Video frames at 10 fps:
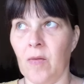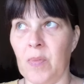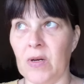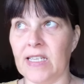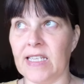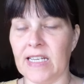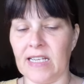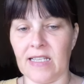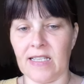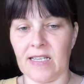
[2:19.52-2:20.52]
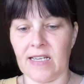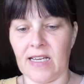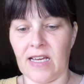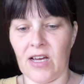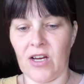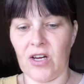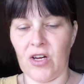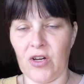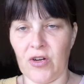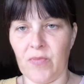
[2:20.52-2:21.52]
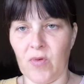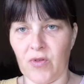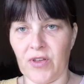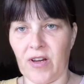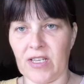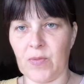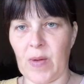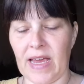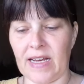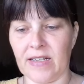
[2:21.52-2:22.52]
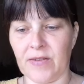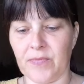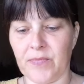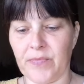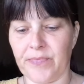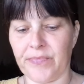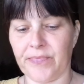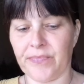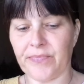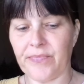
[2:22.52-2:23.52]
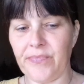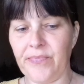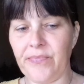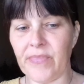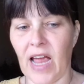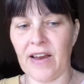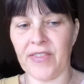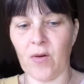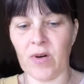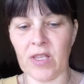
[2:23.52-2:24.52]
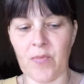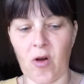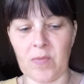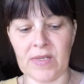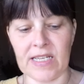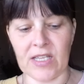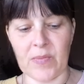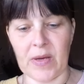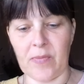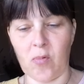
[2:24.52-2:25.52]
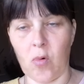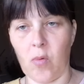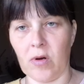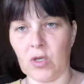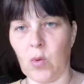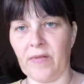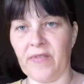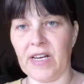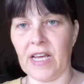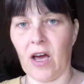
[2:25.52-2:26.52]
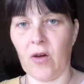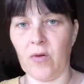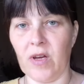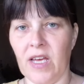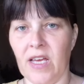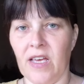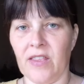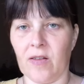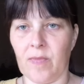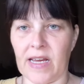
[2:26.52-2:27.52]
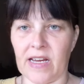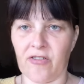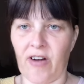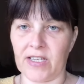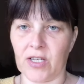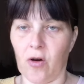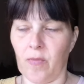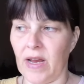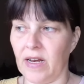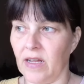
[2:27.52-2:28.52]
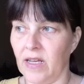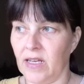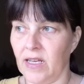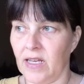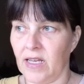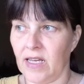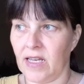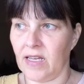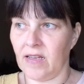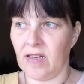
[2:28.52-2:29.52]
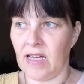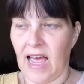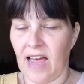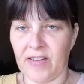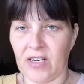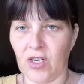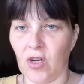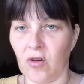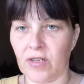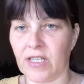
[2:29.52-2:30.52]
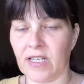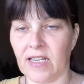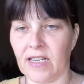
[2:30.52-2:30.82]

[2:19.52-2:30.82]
but still earn more than I spend. And I think one of the problems is that people will watch one video, they'll make a crass comment, having not